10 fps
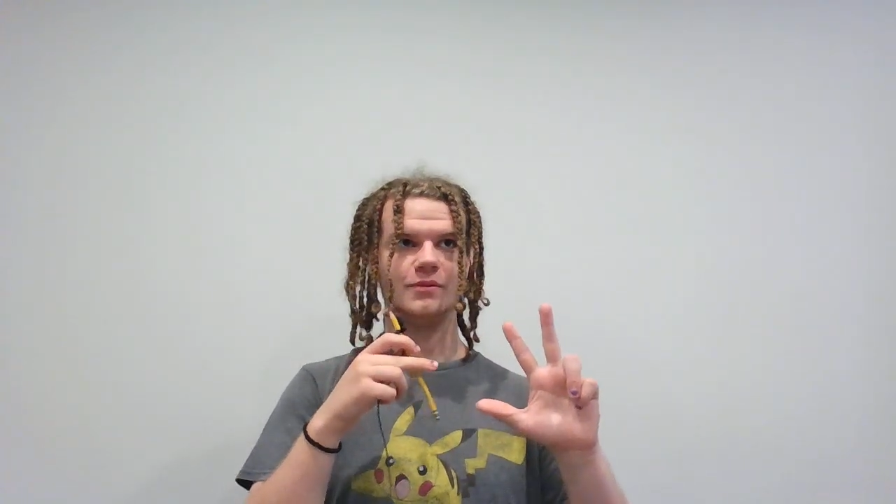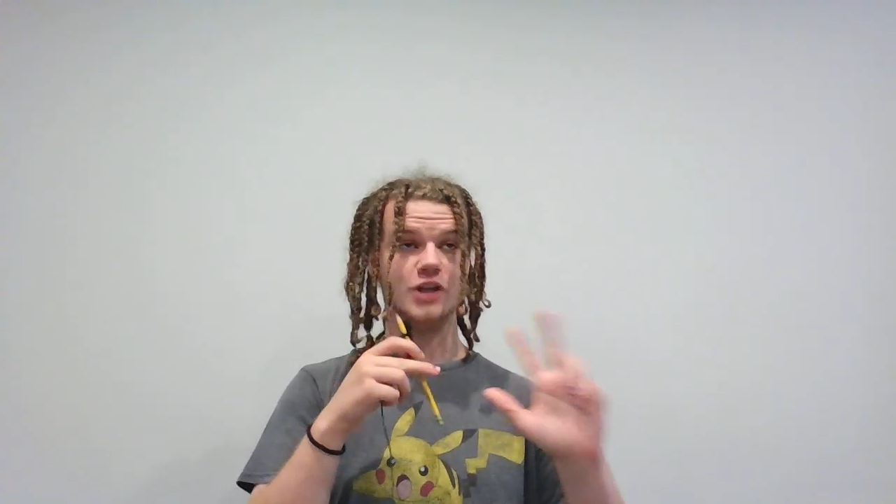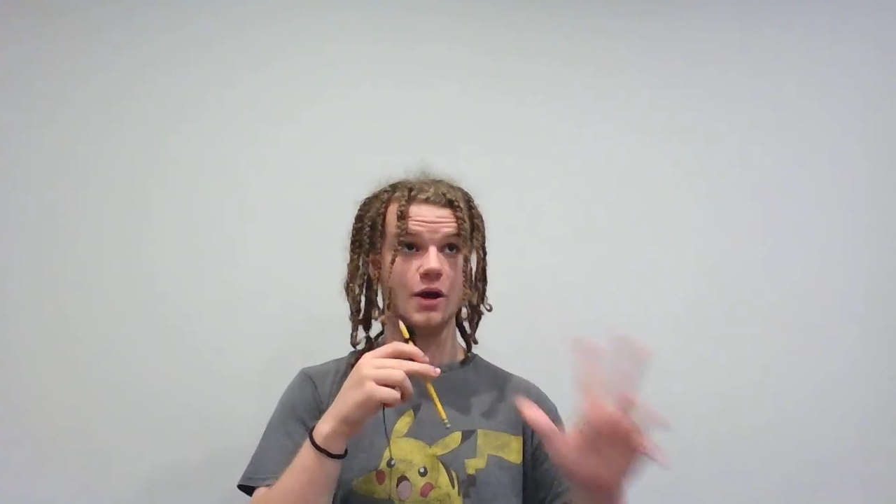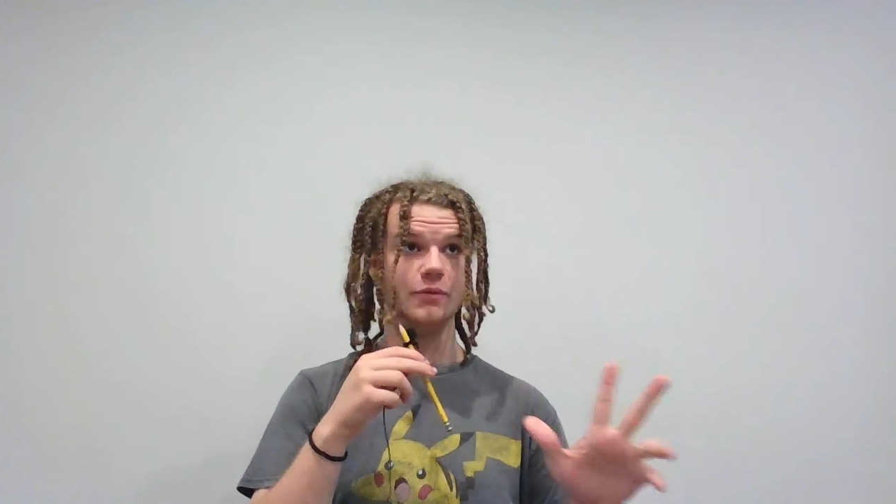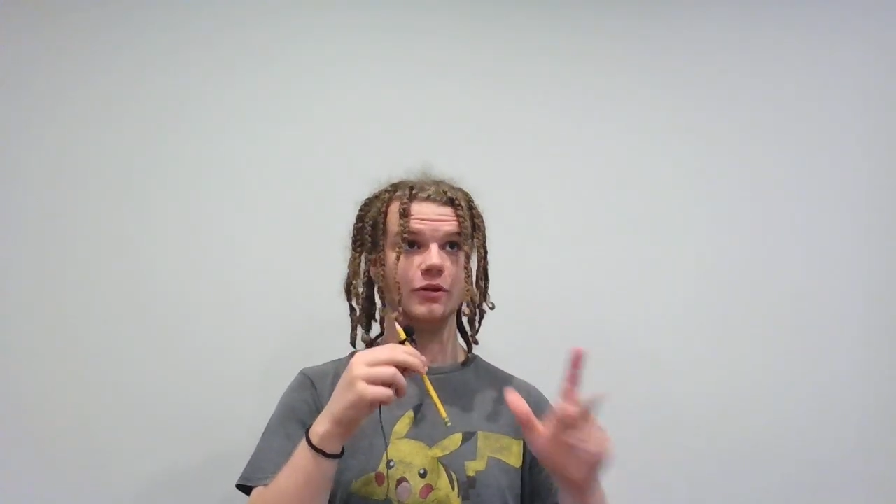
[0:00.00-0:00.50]

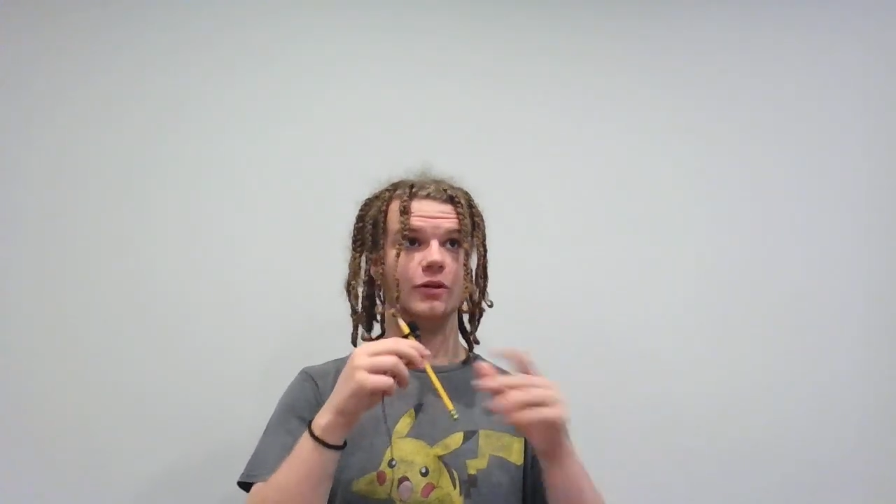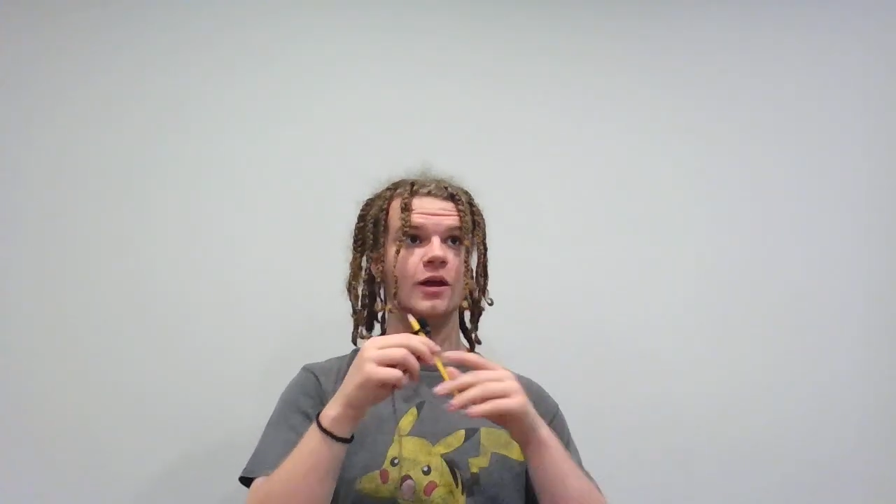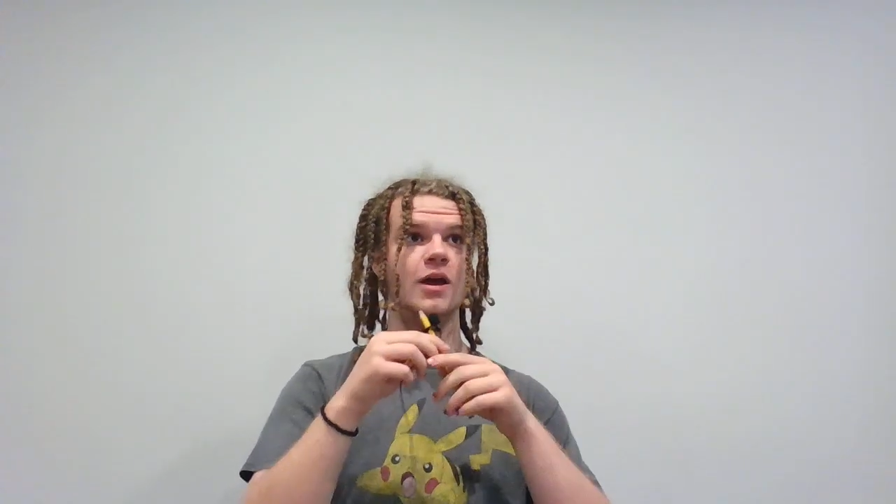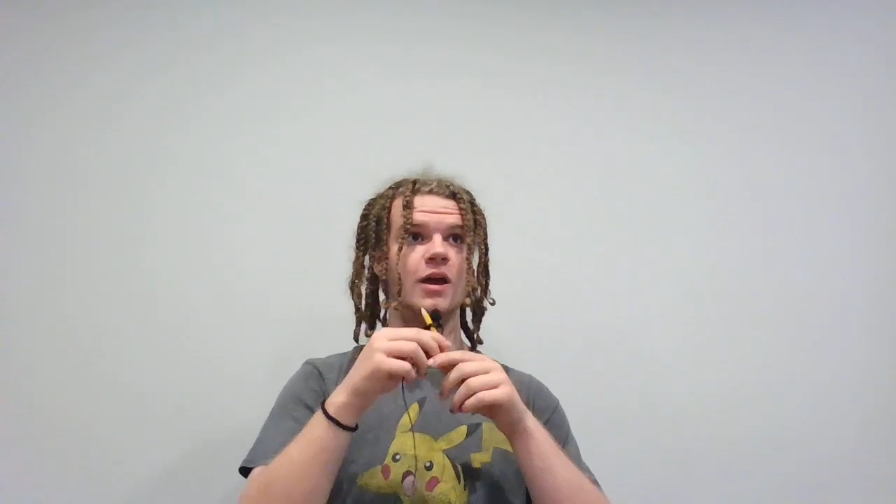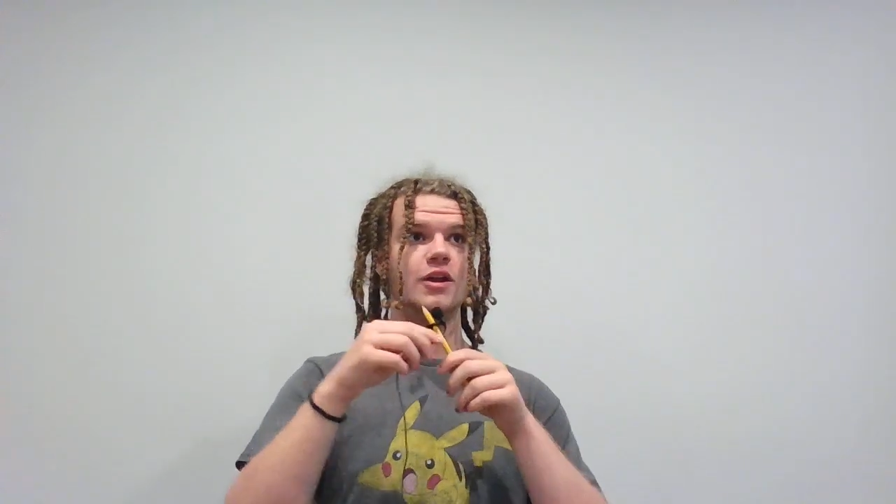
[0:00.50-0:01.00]

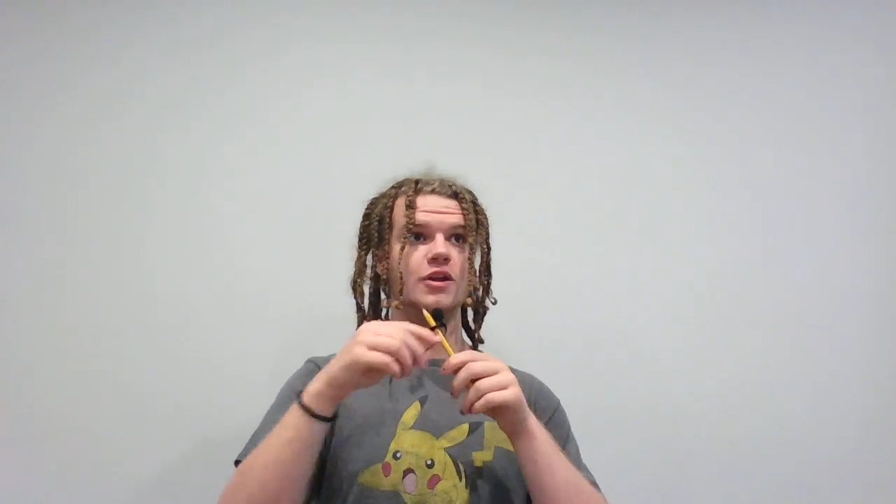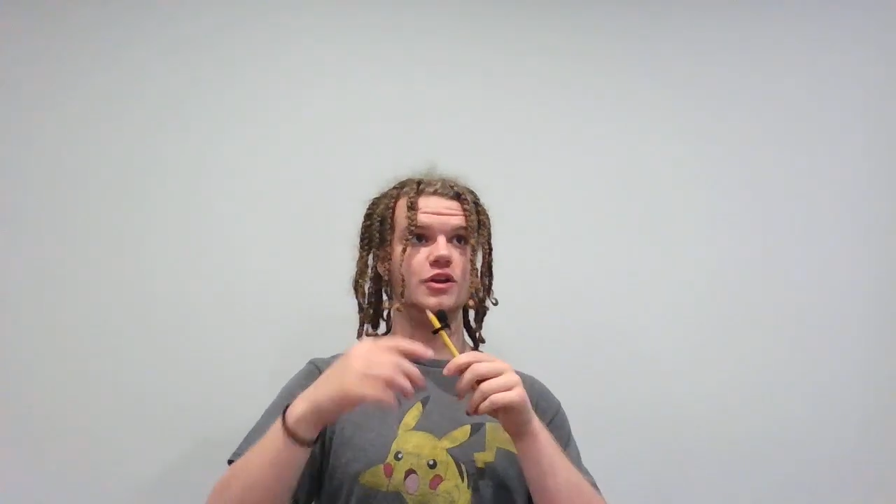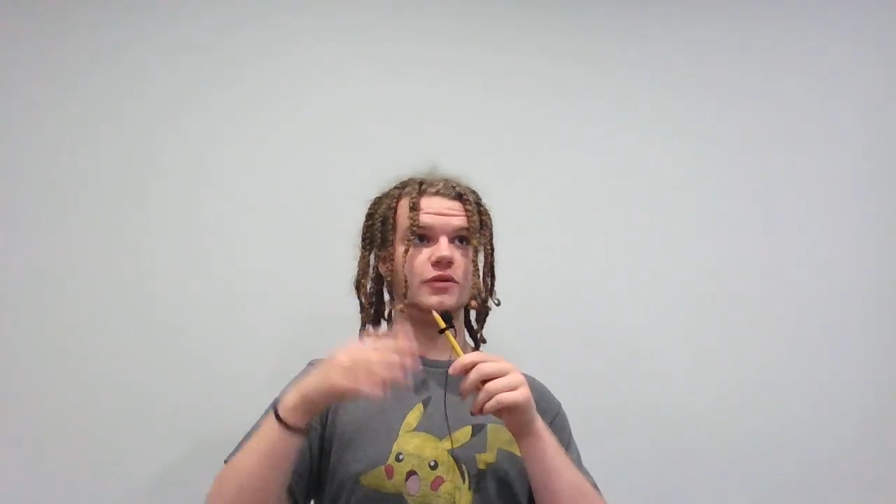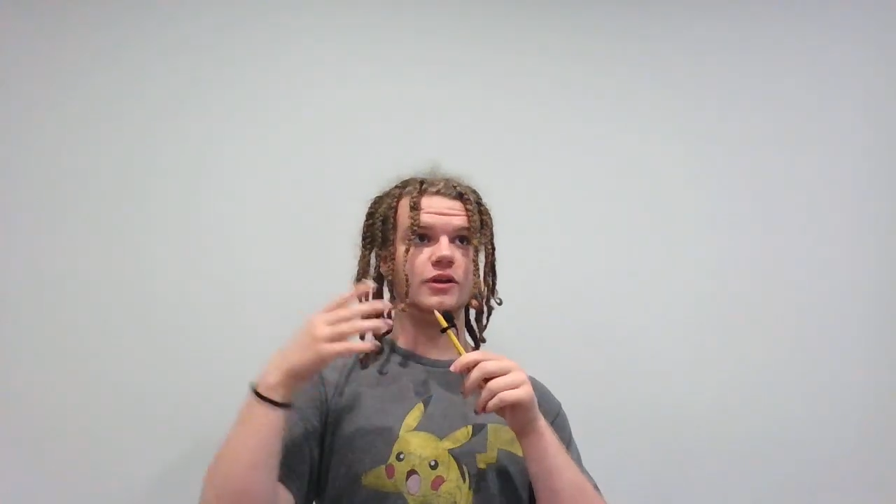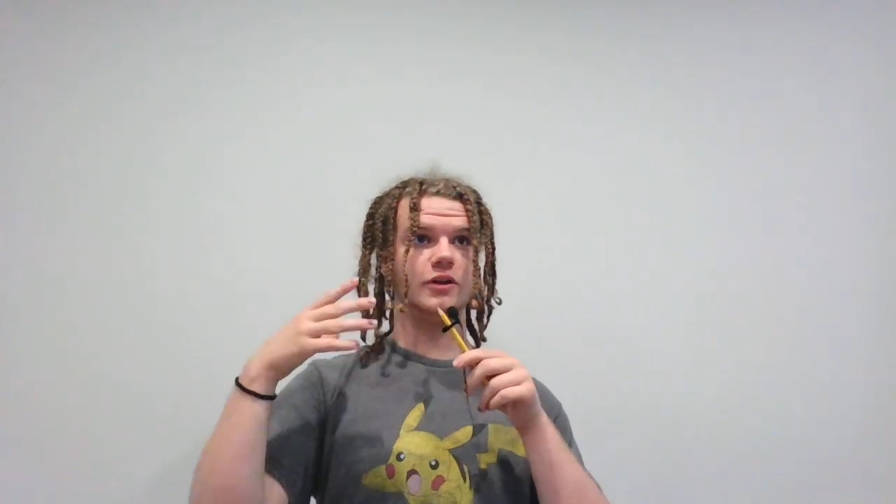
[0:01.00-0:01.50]
total
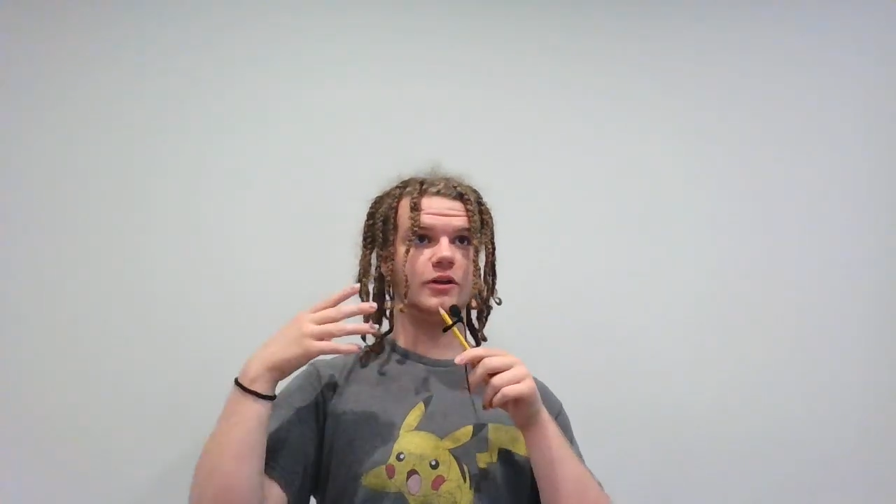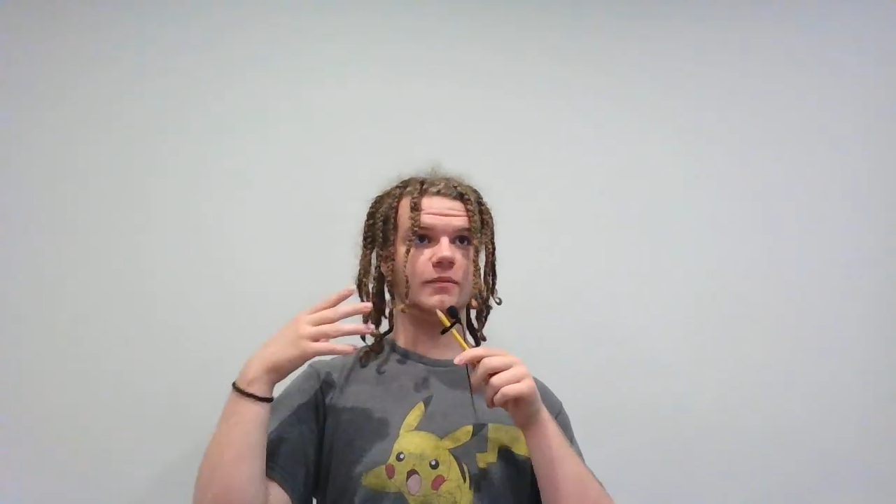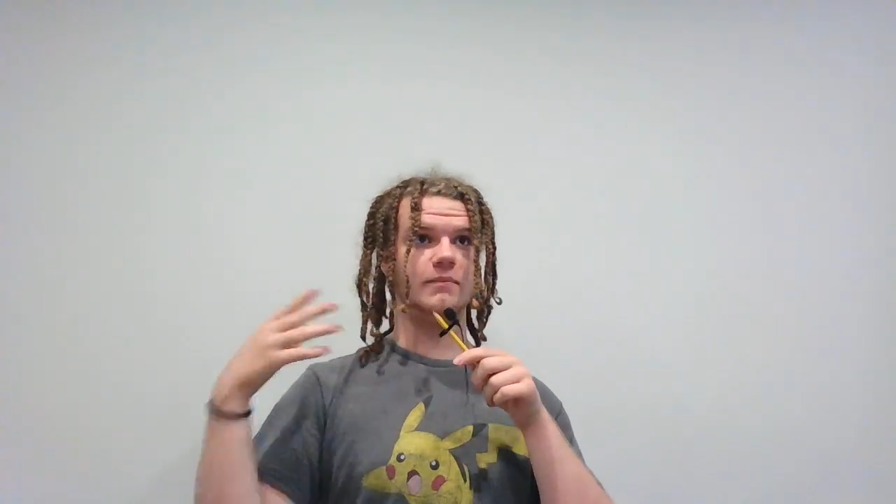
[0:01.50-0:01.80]
nuclear